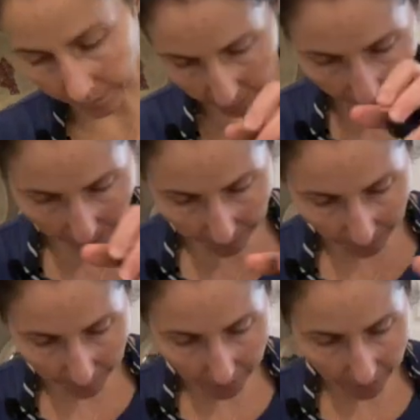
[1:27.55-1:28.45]
black
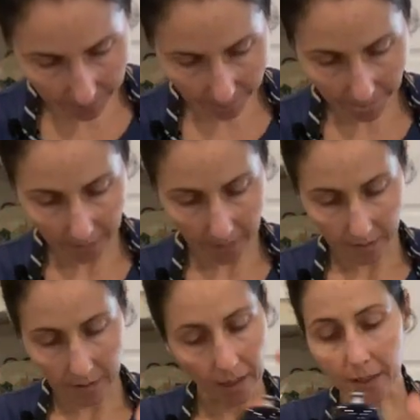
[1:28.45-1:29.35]
pepper,
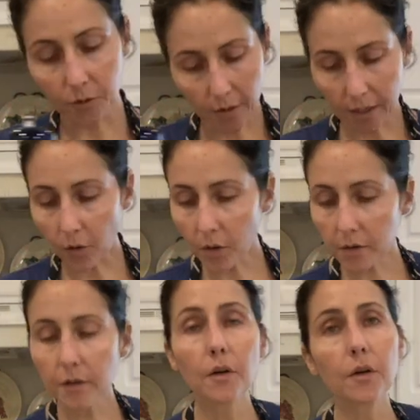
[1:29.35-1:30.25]
and you can
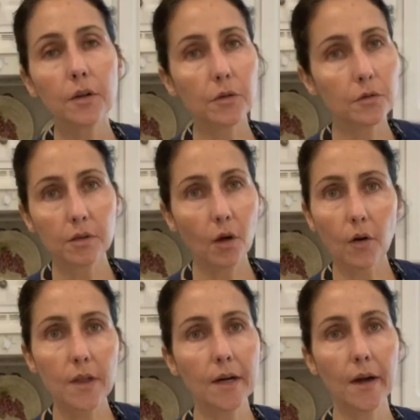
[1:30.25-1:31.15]
also use
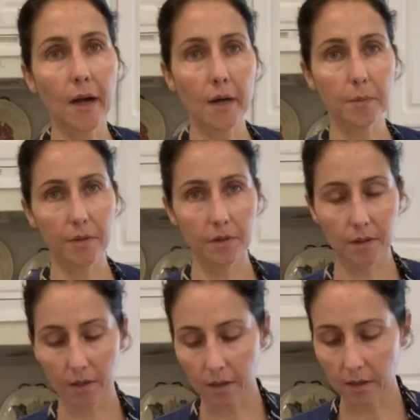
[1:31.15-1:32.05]
other herbs
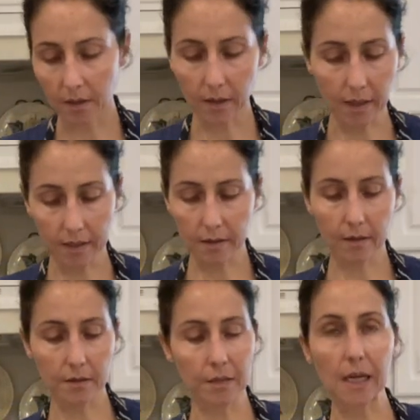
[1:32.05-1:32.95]
like
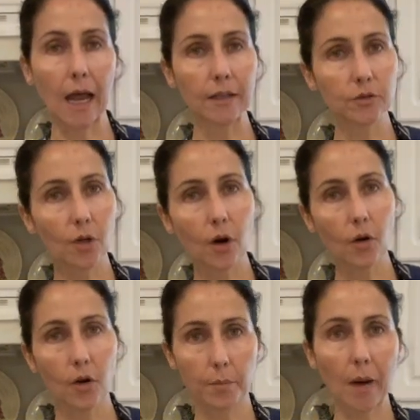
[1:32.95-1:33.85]

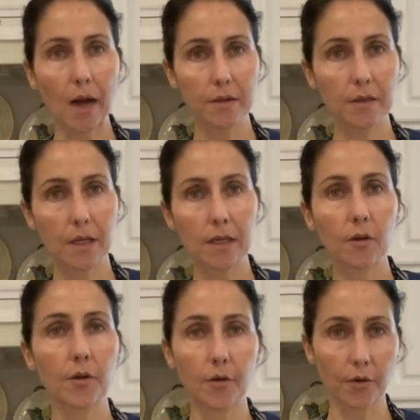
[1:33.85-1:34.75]
cilantro or parsley
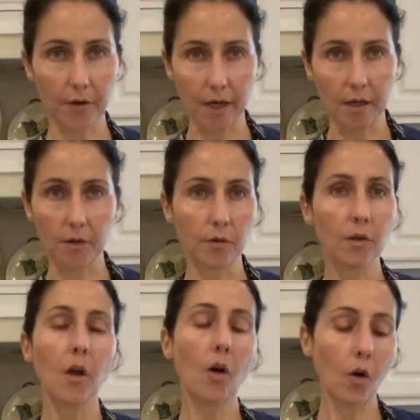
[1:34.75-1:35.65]
or
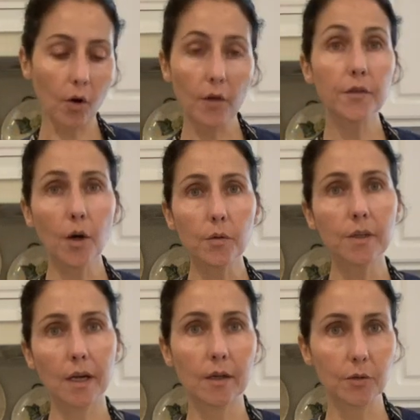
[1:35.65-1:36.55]
oregano. All of
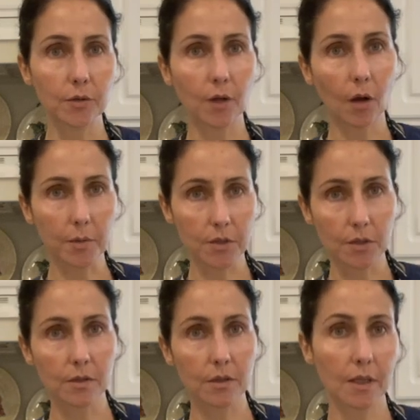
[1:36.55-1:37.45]
those are good
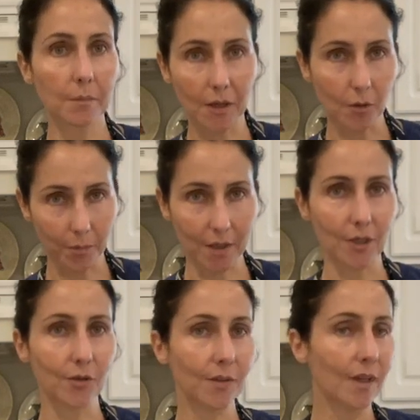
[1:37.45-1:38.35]
options, in my
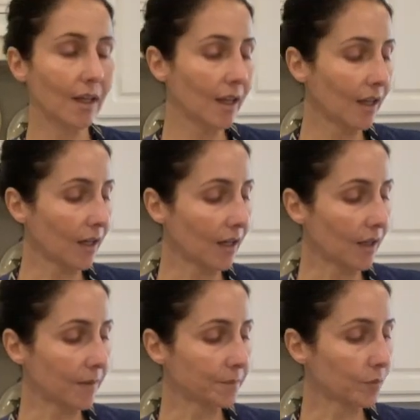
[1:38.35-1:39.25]
opinion.
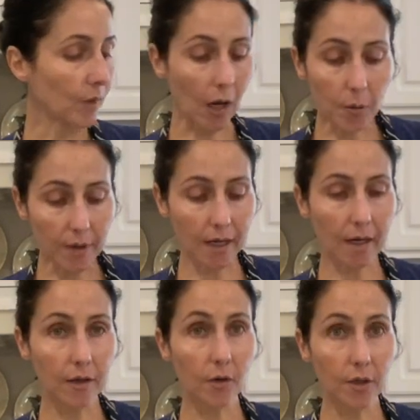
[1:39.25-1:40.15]
Now we
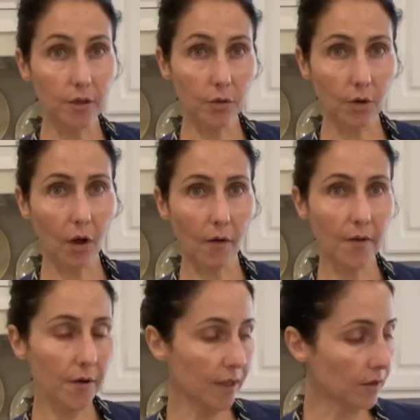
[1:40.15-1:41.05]
are going to
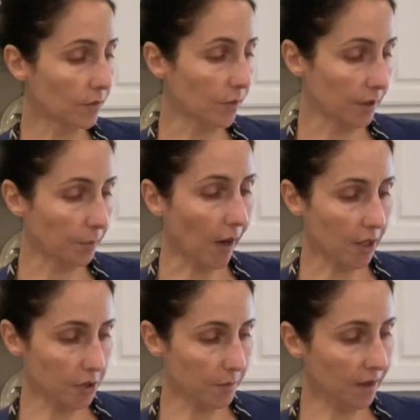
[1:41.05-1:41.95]
cover it with
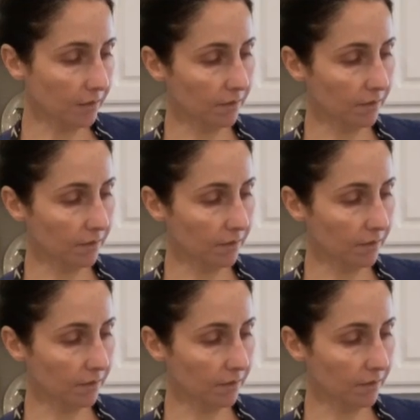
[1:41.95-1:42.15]
parchment,